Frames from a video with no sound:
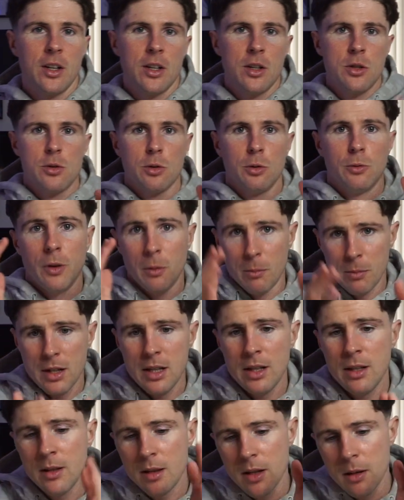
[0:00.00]
So for
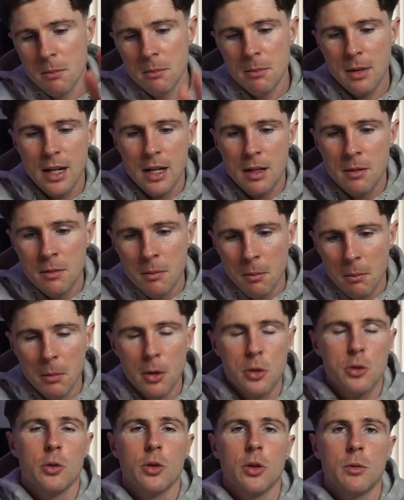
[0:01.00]
me, the main
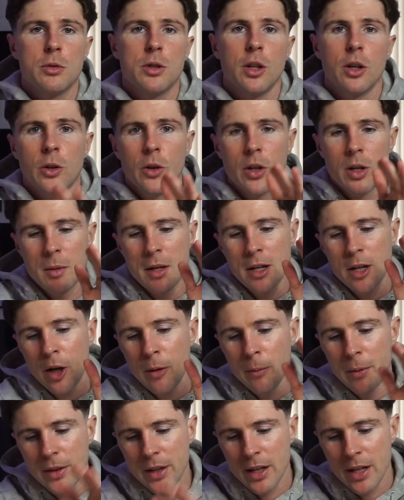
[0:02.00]
muscle groups that are going to make
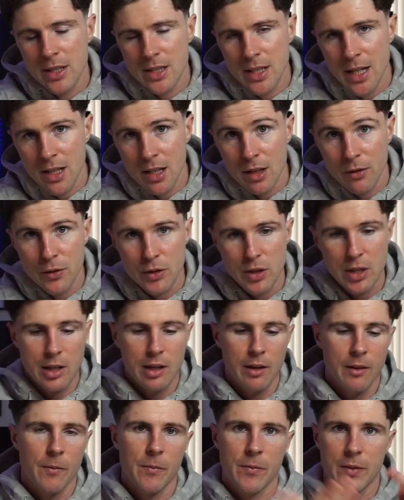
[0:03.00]
up the aesthetic
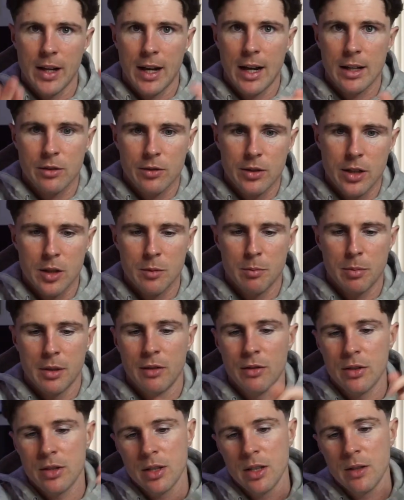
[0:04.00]
physique, as I've said
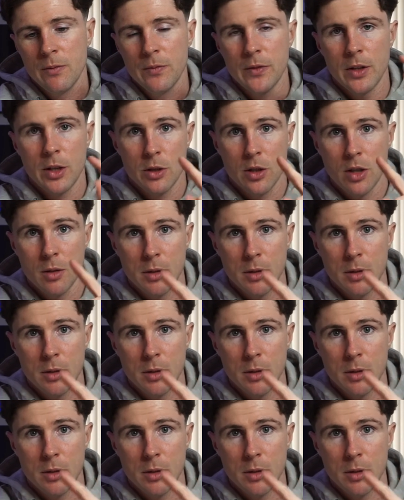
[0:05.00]
previously, is going to